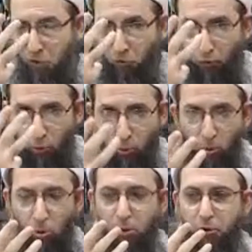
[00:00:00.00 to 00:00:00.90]

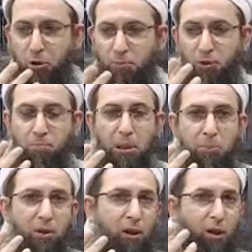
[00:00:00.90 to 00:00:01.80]
4 groups of
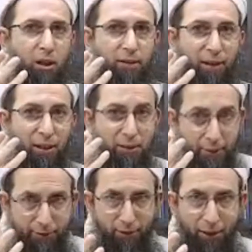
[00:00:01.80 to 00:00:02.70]
people Allah have
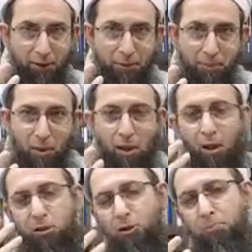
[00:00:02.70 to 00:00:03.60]
identified
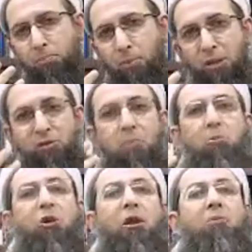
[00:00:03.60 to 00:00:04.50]
as the
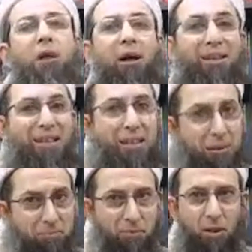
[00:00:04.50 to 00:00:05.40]
munam
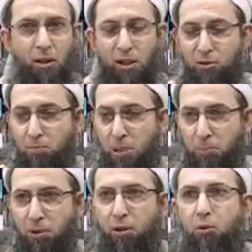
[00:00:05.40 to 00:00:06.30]
alayhim, as the
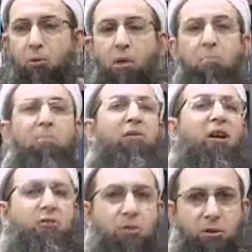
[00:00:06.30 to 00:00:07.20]
people who are
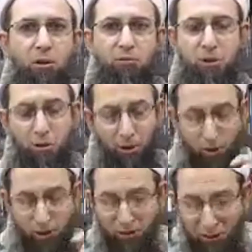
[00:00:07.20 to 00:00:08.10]
blessed, on which
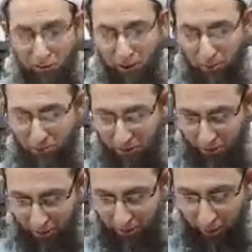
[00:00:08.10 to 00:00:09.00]
Allah's ni'mat have been
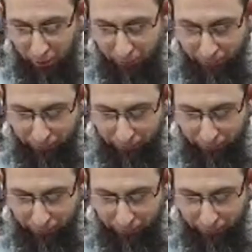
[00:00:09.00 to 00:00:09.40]
sent down.